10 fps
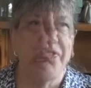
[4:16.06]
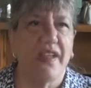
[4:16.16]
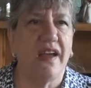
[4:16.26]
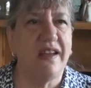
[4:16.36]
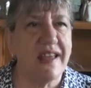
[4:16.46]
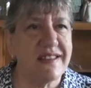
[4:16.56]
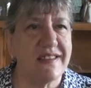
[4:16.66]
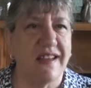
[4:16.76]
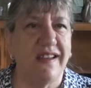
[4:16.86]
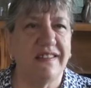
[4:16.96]
A
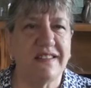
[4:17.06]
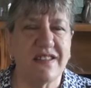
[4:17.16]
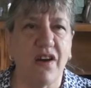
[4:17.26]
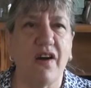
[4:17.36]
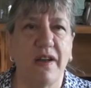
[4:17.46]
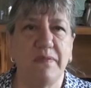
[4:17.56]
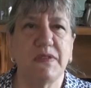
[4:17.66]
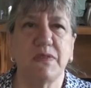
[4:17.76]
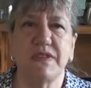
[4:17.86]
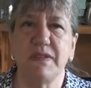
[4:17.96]
letter in the Times
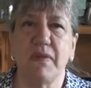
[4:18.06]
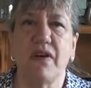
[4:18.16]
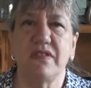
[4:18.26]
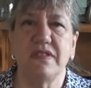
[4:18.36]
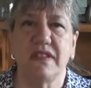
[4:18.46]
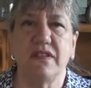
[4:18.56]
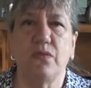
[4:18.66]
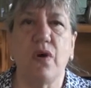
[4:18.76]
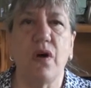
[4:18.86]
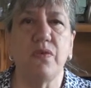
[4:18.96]
was demanding,
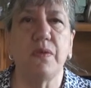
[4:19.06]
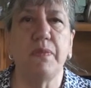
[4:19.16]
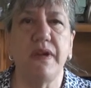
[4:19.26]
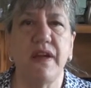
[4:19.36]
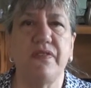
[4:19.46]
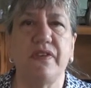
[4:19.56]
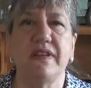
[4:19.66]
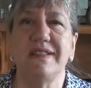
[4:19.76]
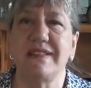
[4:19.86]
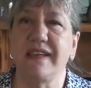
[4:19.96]
while the
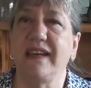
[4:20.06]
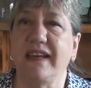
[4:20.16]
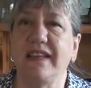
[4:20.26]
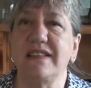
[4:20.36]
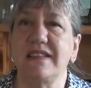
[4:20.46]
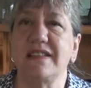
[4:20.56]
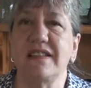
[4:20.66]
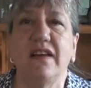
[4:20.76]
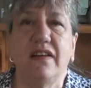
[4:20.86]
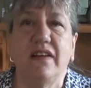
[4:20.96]
benevolent deeds
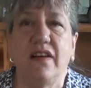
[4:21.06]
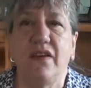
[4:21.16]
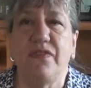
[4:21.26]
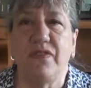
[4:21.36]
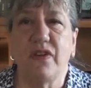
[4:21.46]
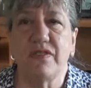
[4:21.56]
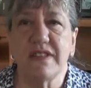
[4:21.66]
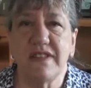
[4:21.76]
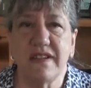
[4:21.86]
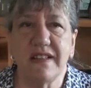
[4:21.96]
of
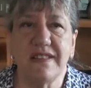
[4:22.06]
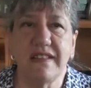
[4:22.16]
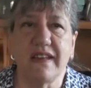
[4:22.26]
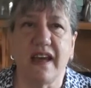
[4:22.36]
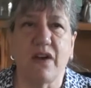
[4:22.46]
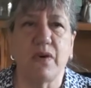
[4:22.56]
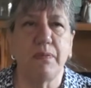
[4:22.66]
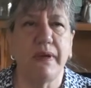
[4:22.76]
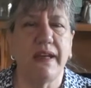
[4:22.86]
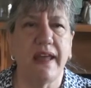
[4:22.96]
Florence Nightingale are
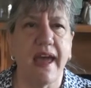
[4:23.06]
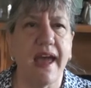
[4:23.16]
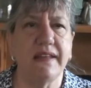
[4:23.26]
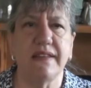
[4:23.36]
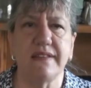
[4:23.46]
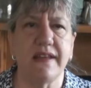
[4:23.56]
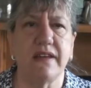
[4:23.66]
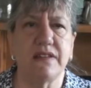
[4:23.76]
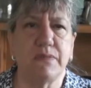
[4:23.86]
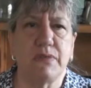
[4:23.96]
being handed
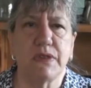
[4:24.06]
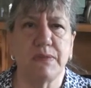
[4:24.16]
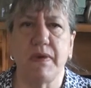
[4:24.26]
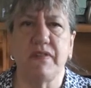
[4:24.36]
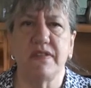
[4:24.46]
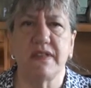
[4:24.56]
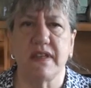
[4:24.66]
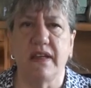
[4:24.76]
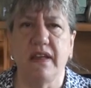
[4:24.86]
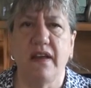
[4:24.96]
down to
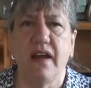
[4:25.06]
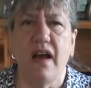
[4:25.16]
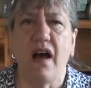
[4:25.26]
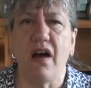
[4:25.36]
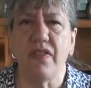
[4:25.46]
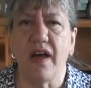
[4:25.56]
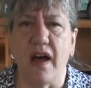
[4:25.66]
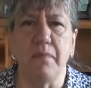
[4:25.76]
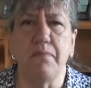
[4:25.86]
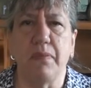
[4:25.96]
prosperity, are the
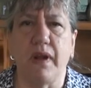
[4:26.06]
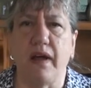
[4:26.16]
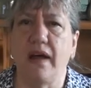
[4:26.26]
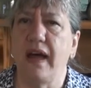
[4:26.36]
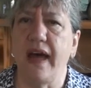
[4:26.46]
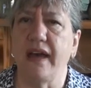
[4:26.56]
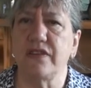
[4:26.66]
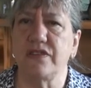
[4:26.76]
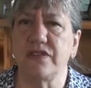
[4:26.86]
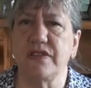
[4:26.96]
humbler
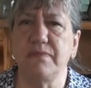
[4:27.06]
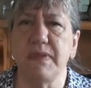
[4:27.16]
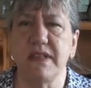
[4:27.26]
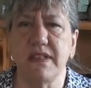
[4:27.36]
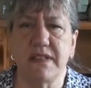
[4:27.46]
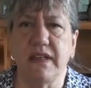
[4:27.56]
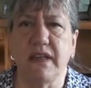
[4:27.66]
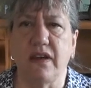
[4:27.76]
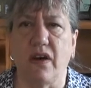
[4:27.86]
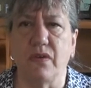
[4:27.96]
actions of Mrs.
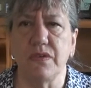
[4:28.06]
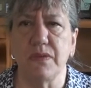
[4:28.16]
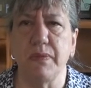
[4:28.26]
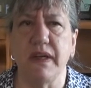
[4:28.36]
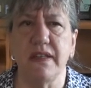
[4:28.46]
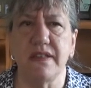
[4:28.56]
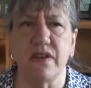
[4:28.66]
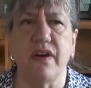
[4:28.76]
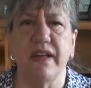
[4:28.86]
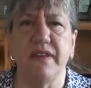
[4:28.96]
Seacole to be
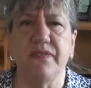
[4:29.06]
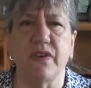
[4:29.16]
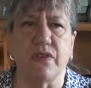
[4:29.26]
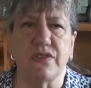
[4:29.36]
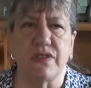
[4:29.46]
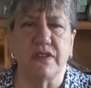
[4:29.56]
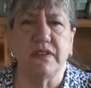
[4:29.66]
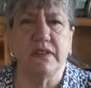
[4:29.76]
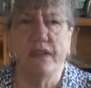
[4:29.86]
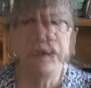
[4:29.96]
entirely forgotten?